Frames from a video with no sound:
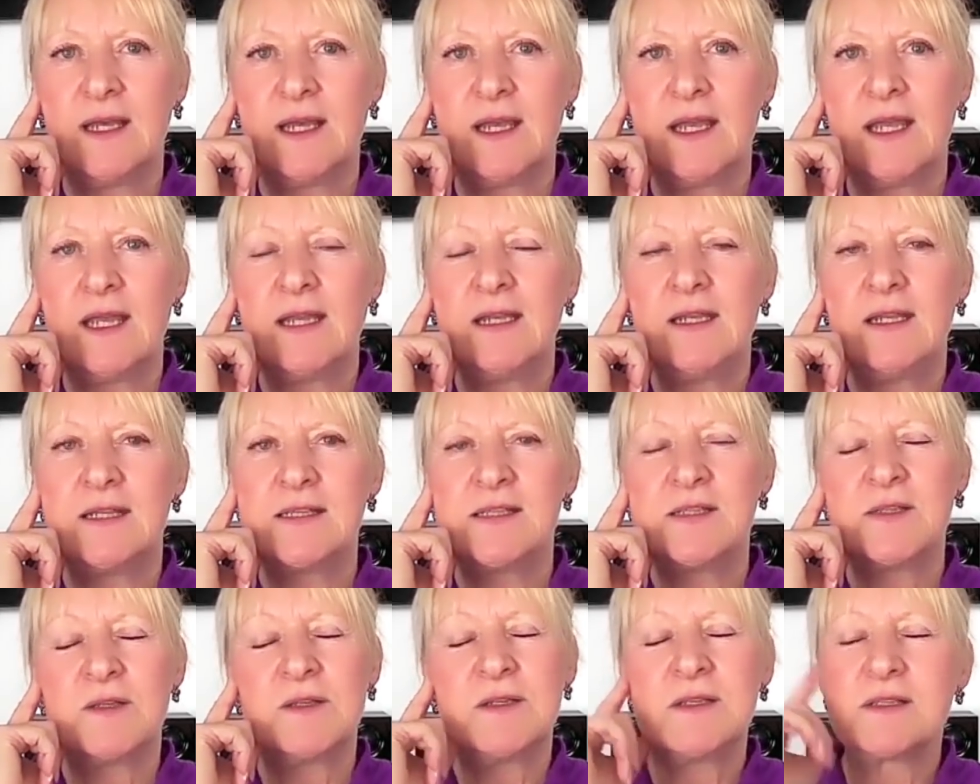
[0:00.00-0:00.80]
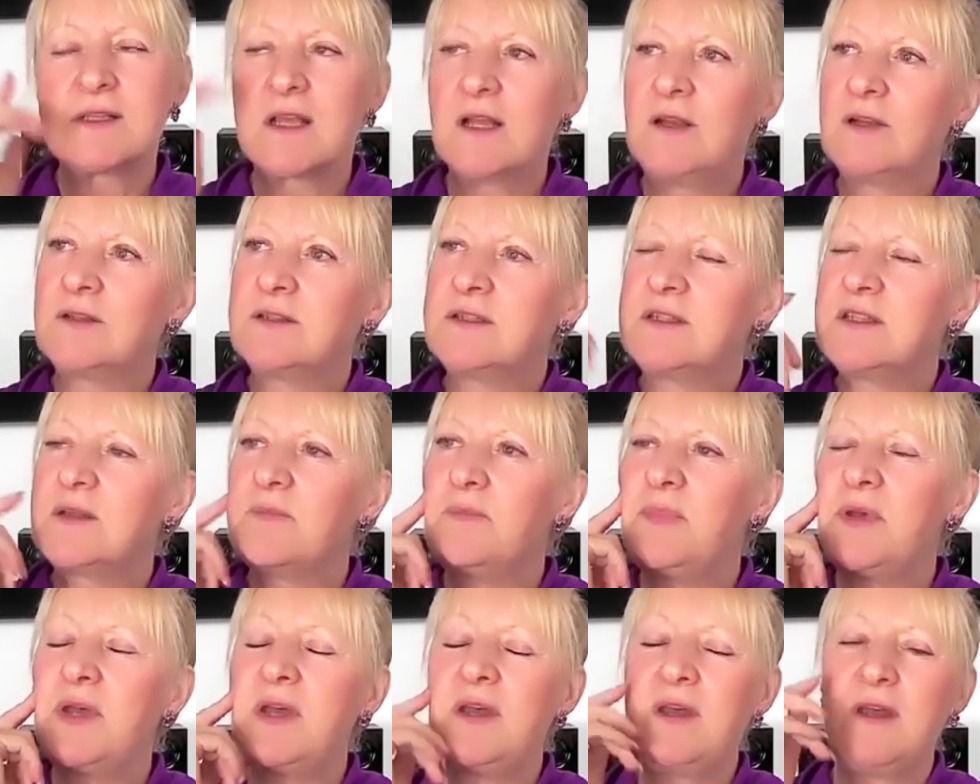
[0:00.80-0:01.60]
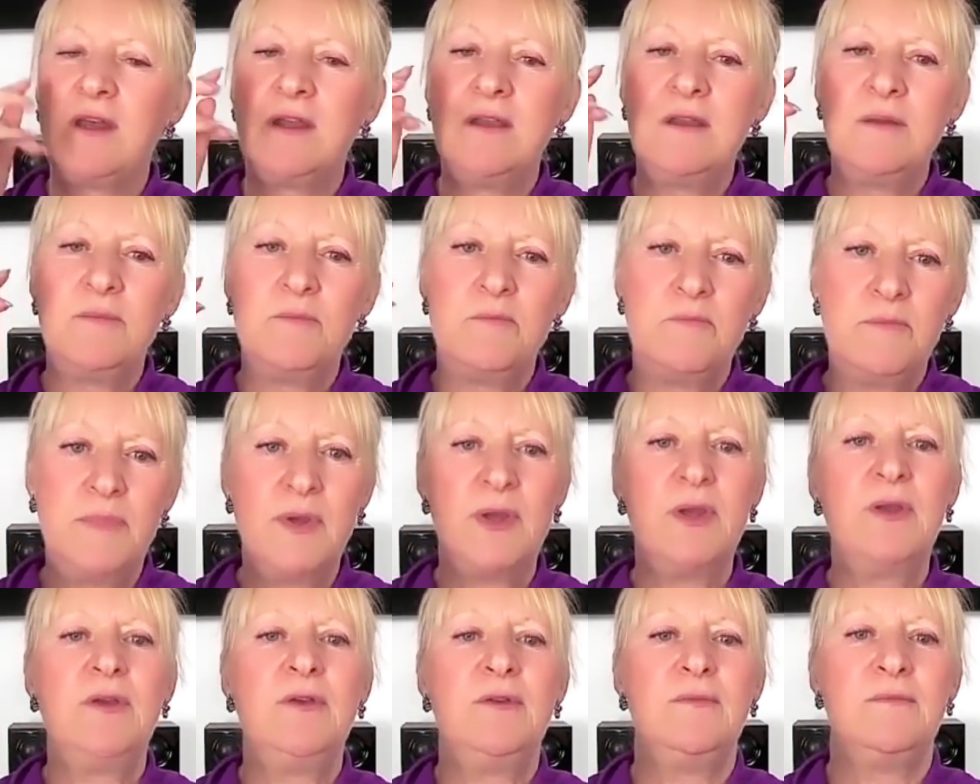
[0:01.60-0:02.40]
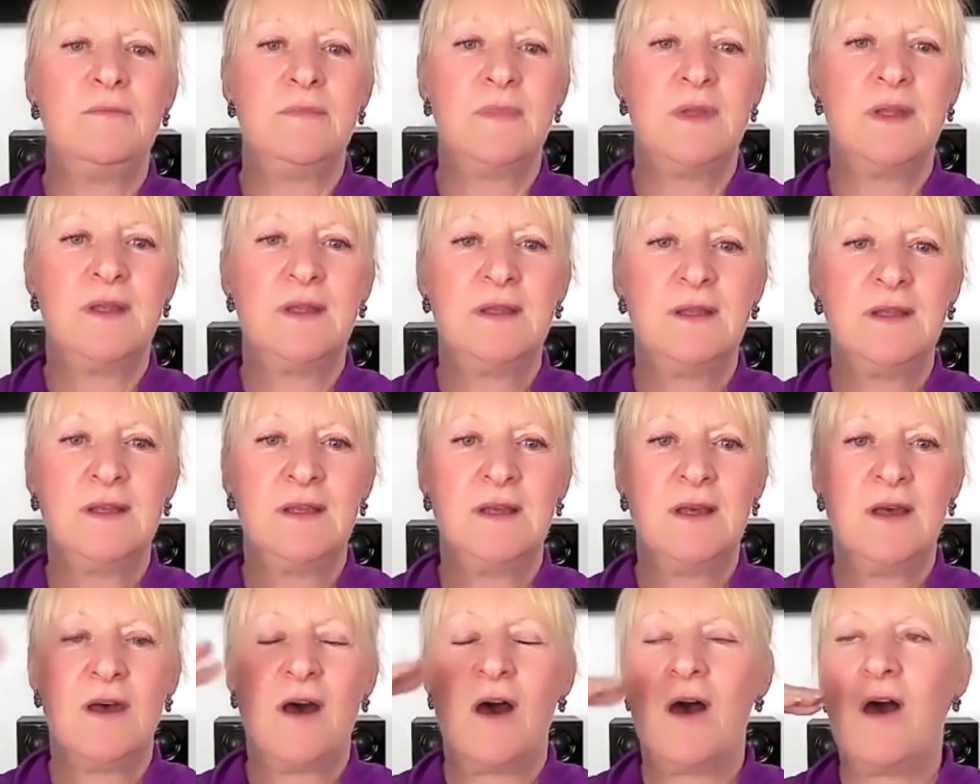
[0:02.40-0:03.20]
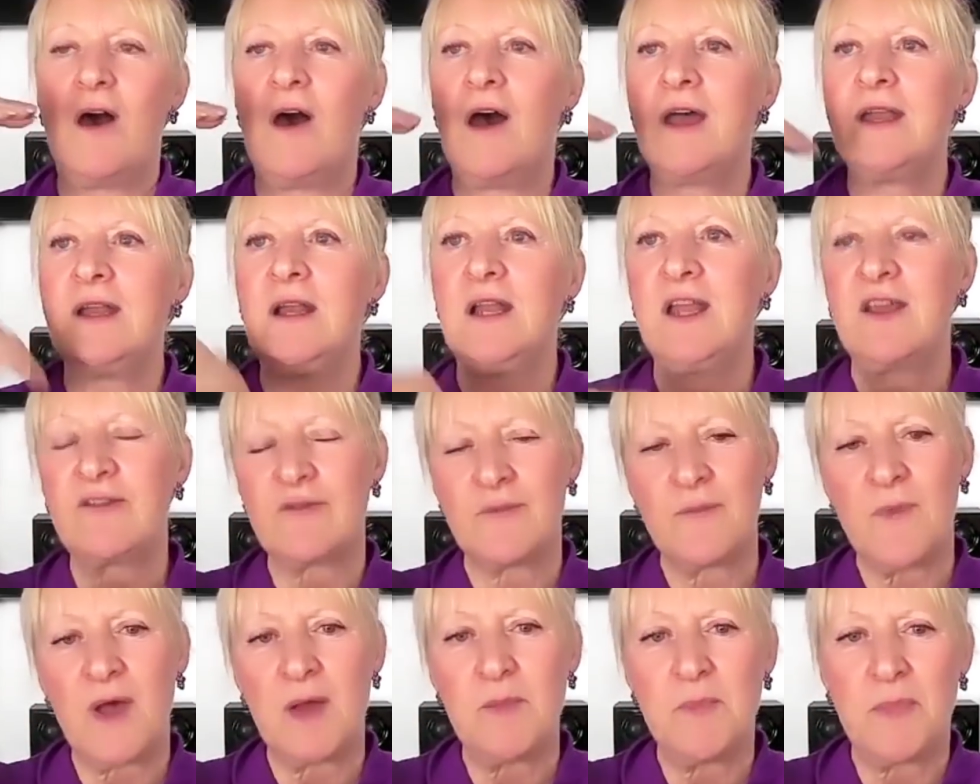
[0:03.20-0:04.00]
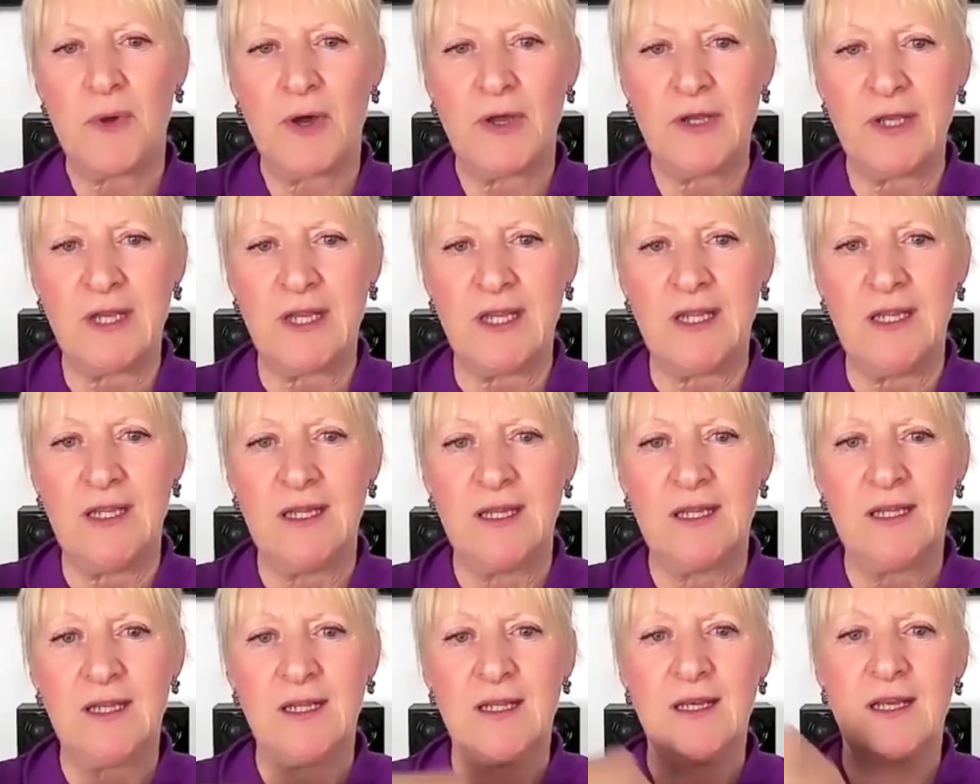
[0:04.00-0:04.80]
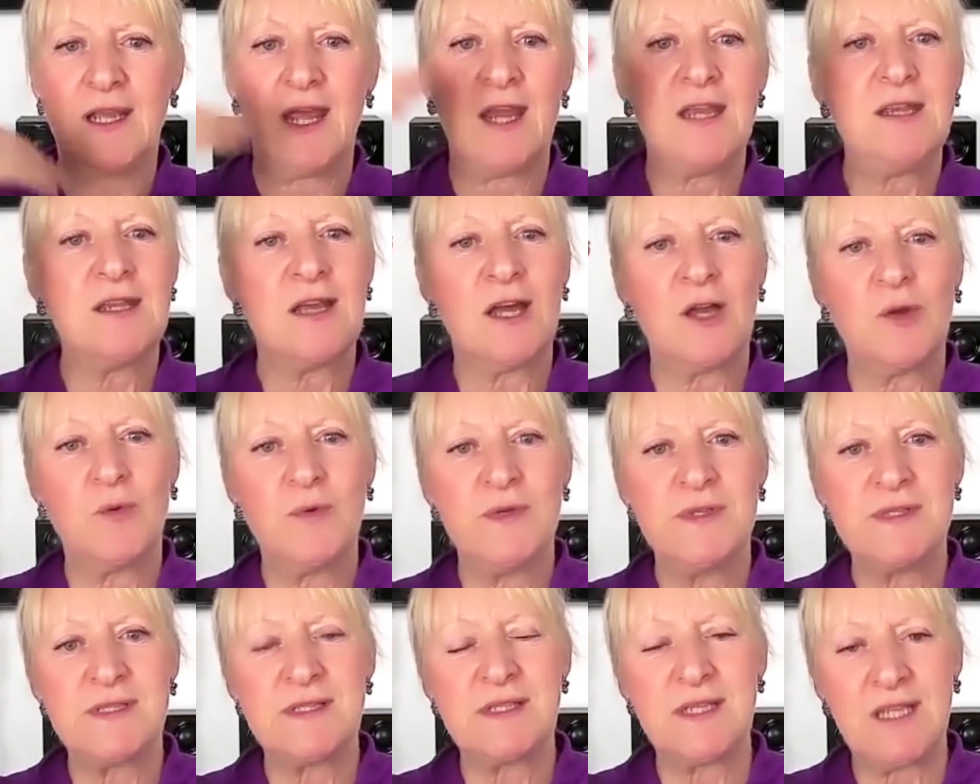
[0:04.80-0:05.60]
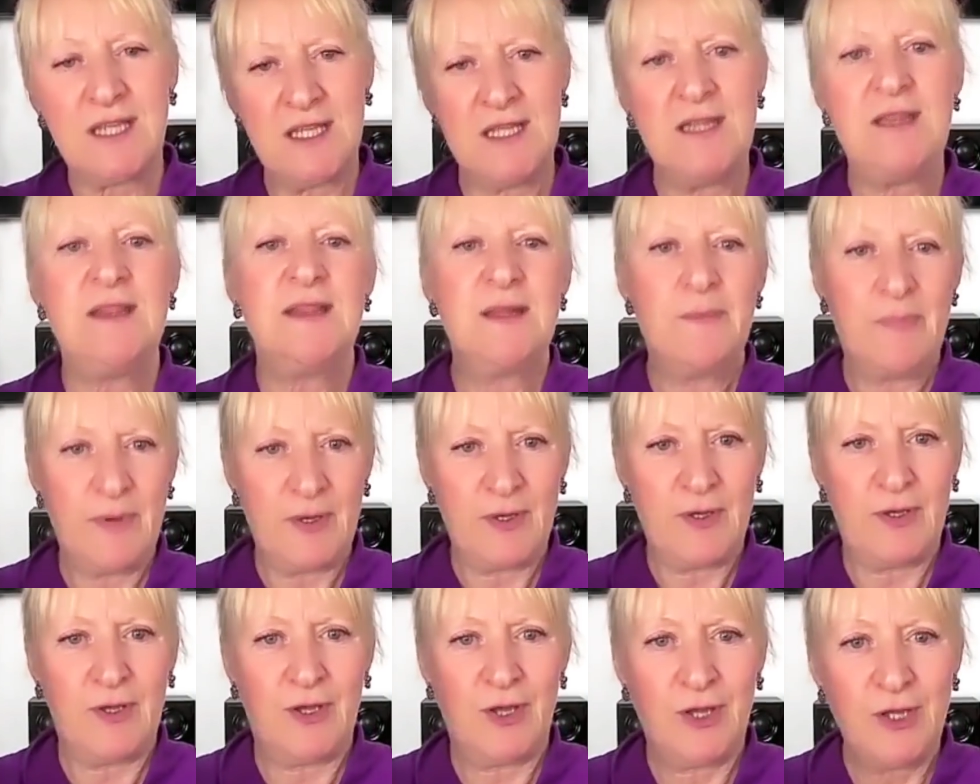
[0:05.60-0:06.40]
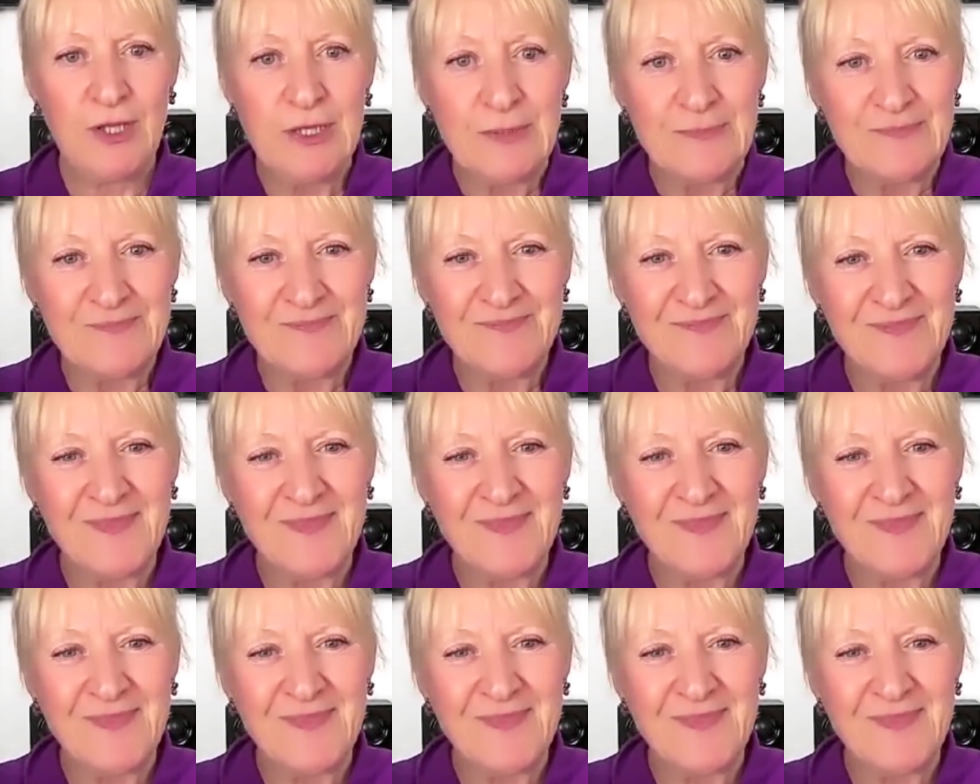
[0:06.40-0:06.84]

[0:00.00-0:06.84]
And as soon as I looked at the bird, boom, I left my body and I was in the bird,